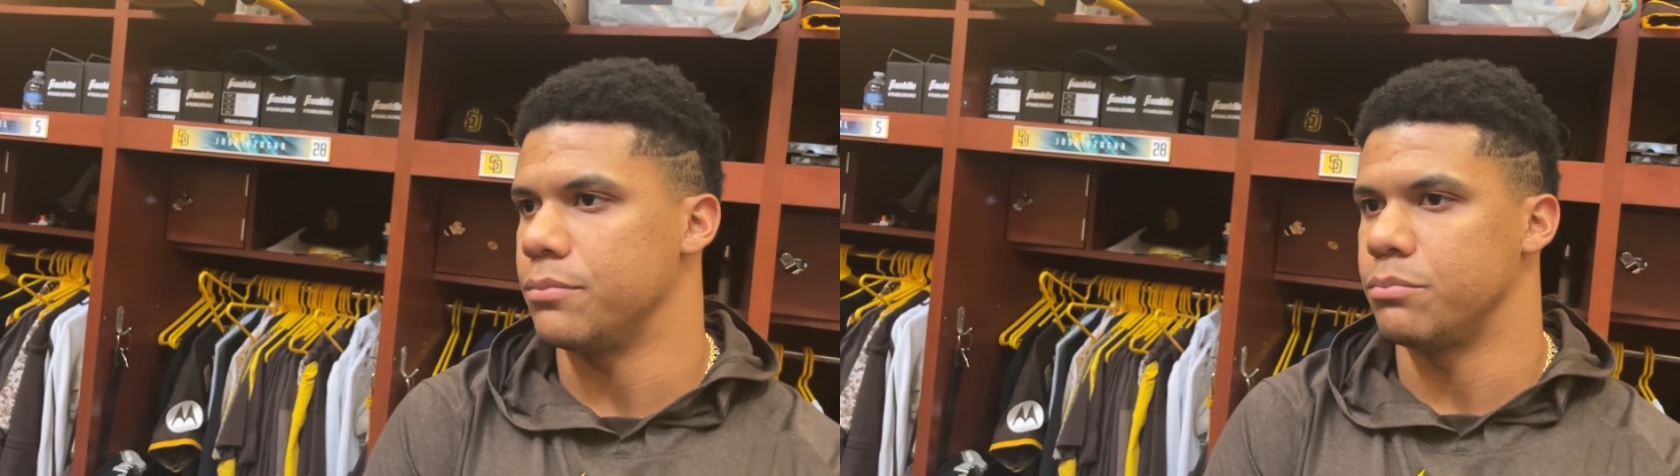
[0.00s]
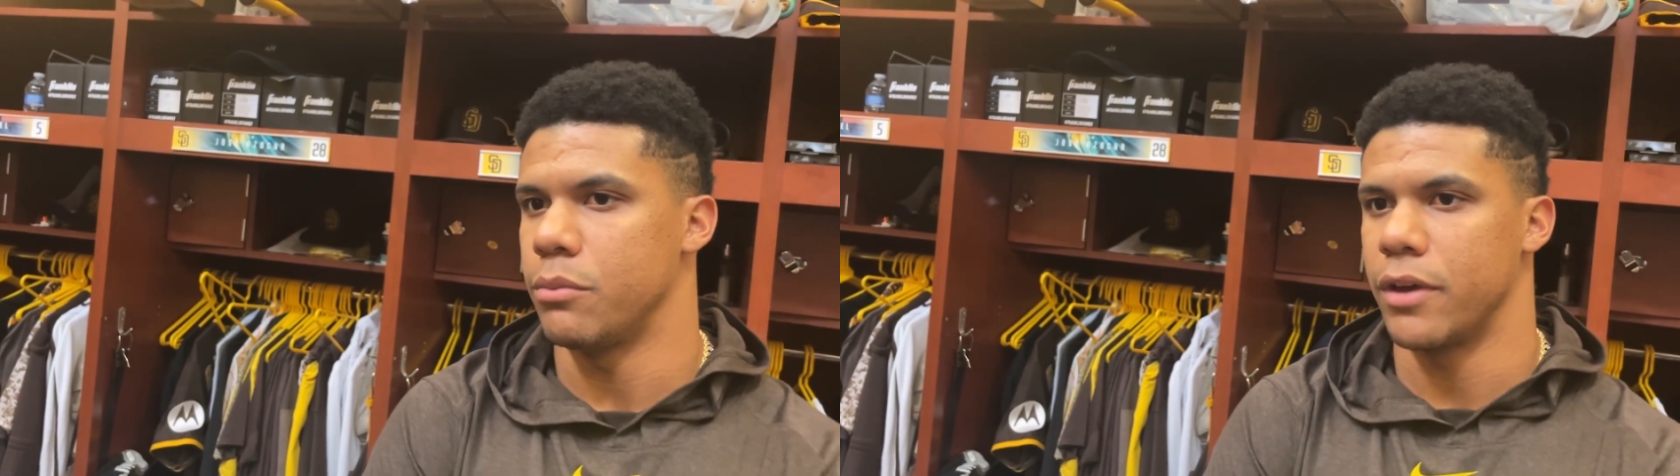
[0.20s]

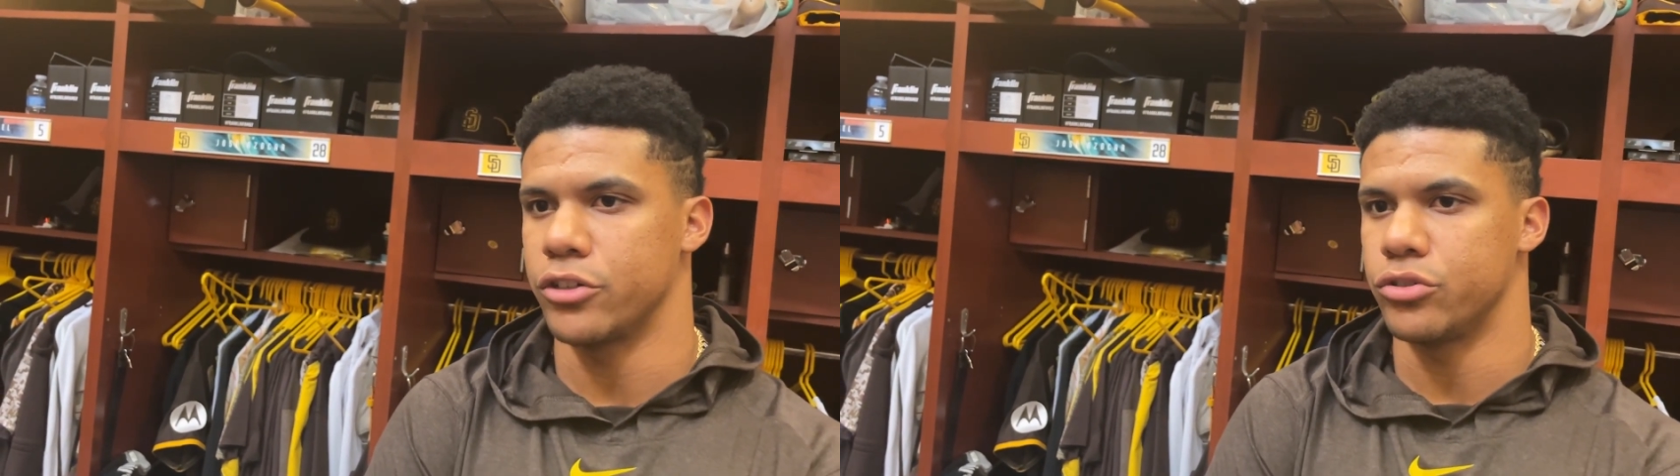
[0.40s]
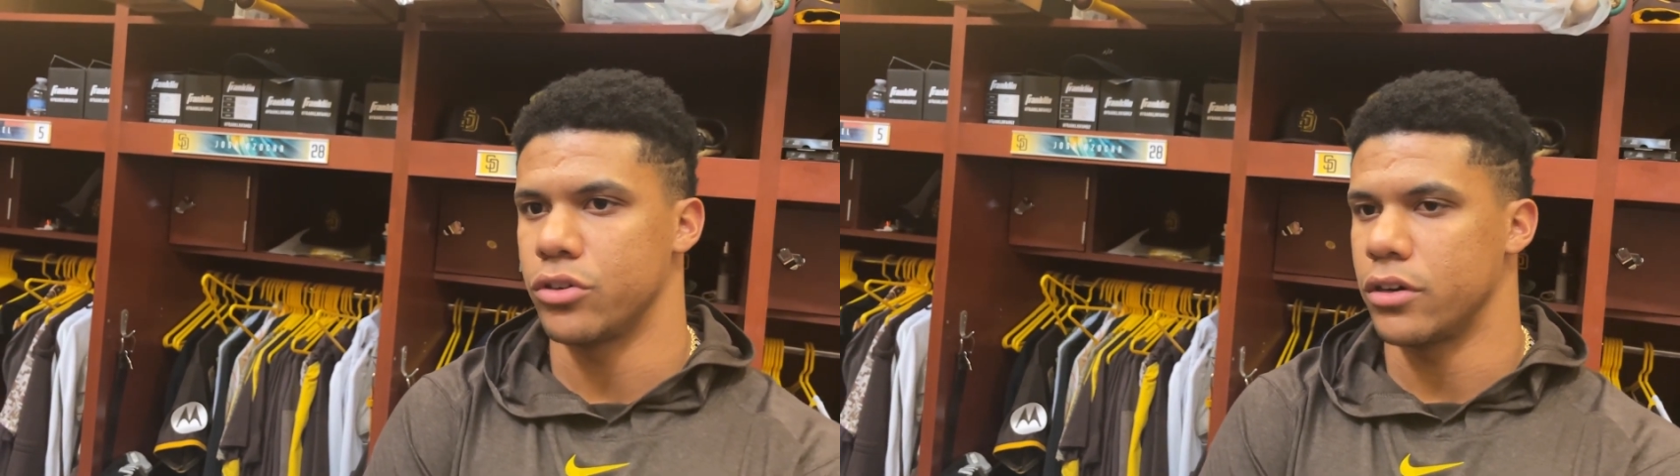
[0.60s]
but make
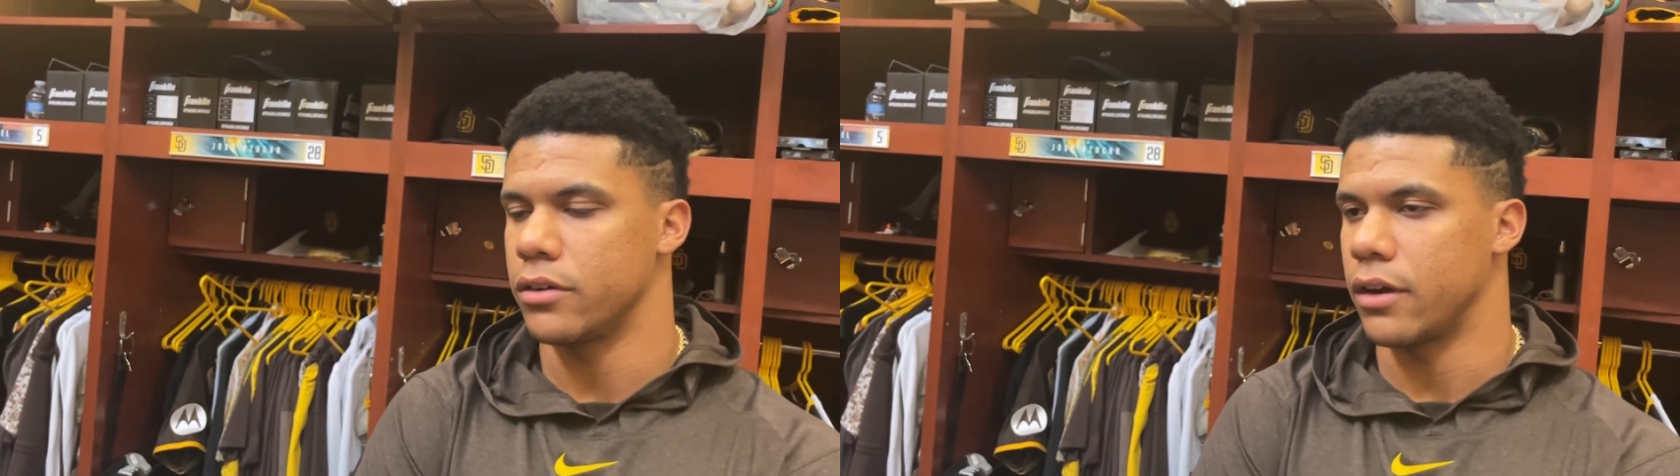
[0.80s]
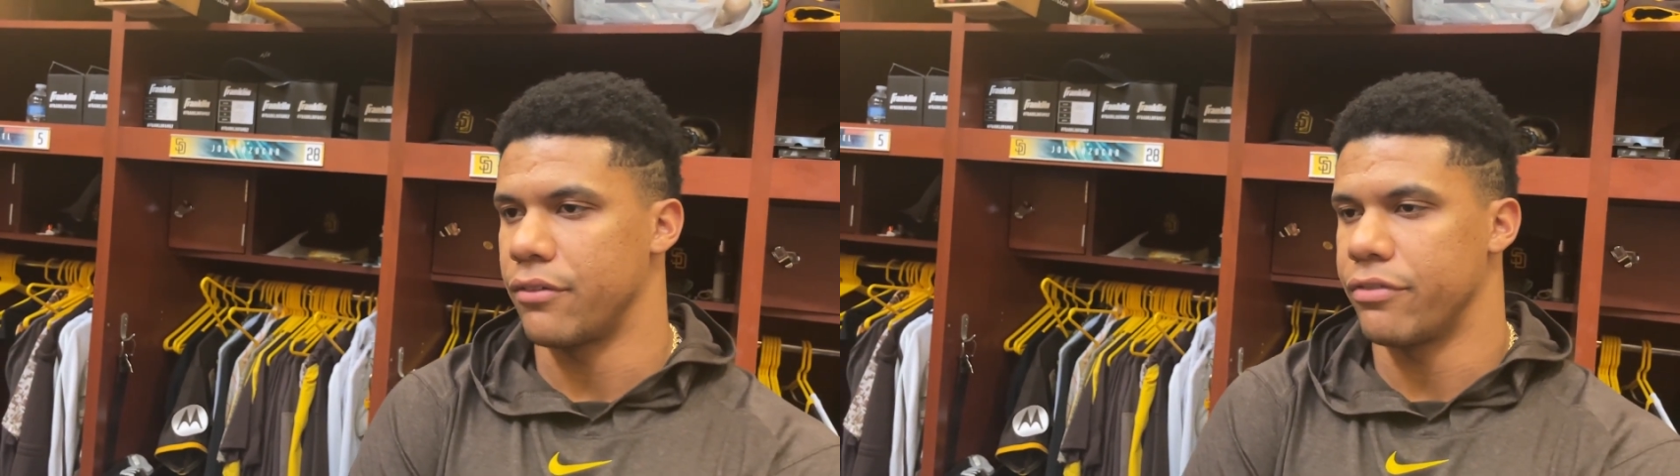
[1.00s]

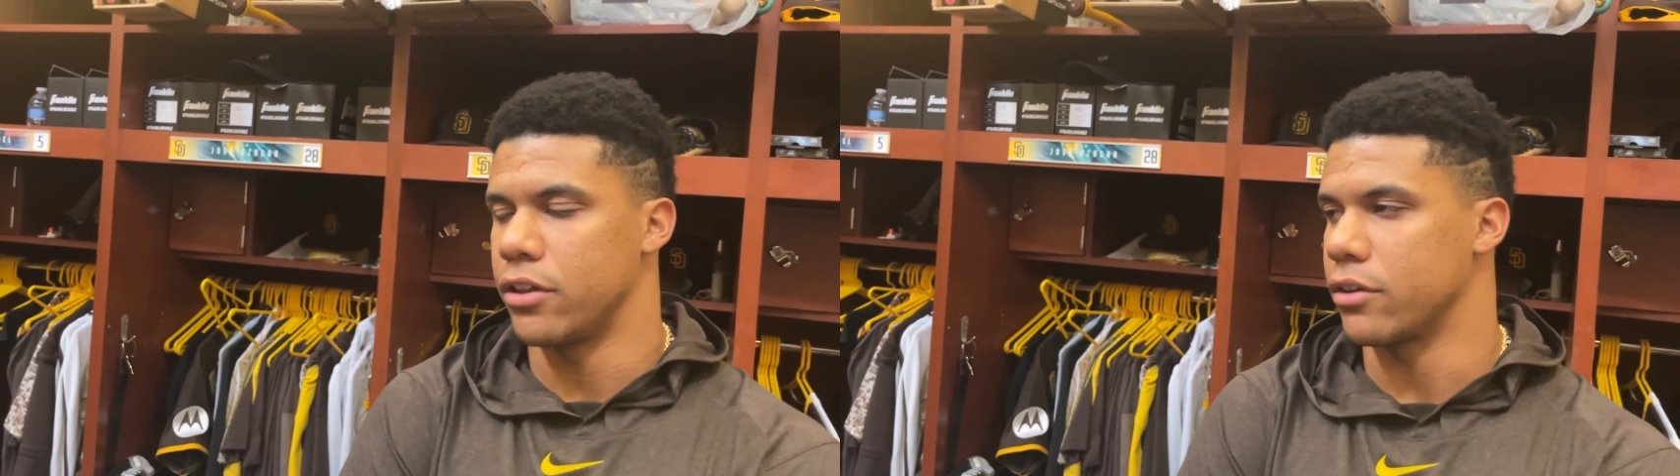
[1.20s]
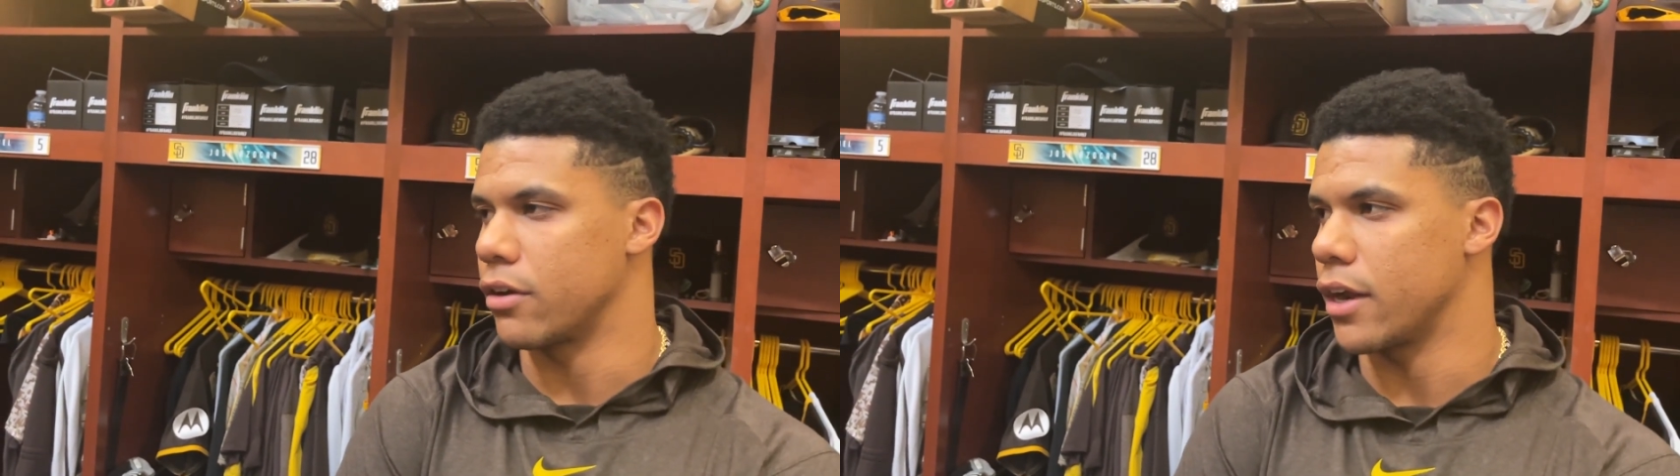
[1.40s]
sure I'm
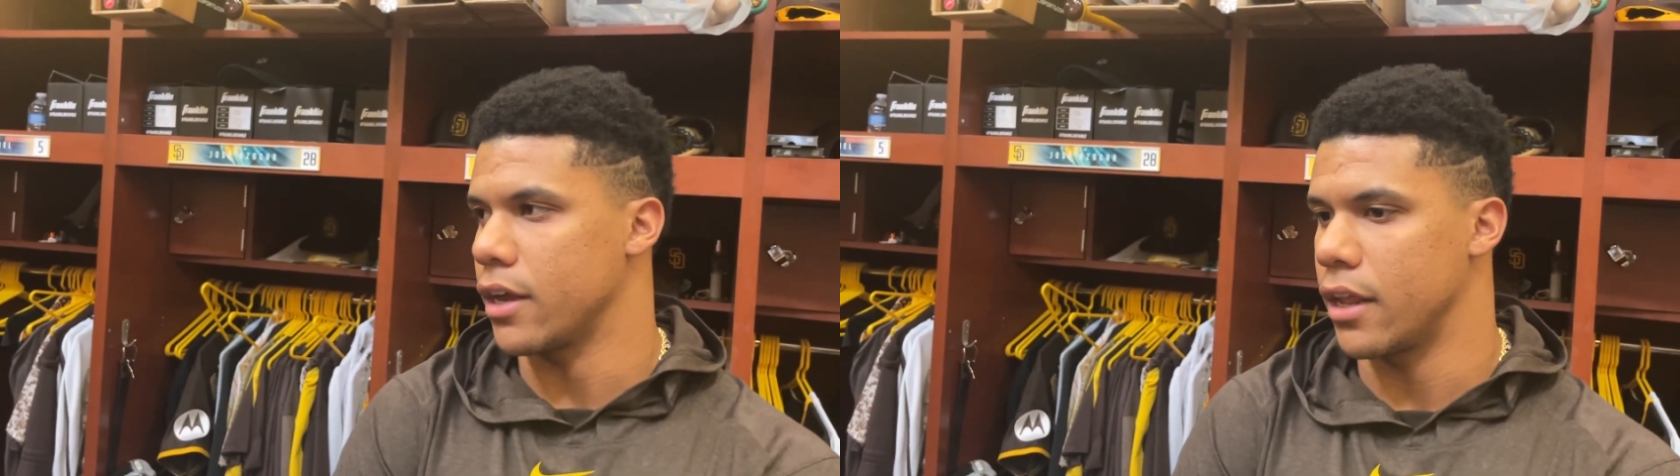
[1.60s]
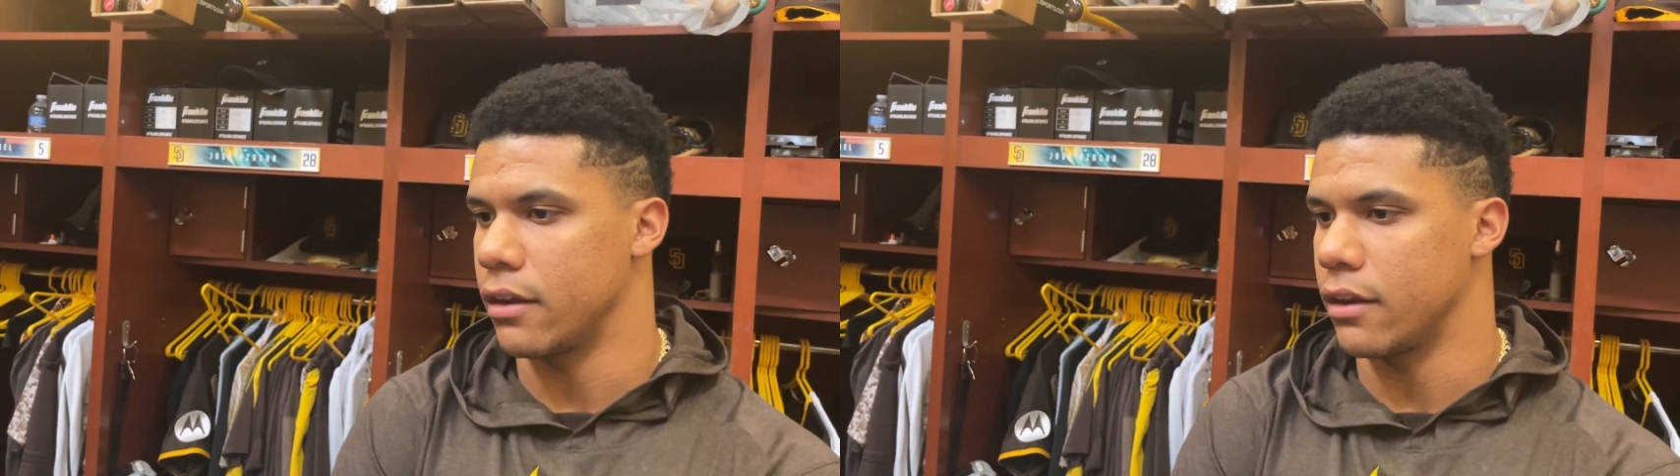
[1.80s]
feeling great.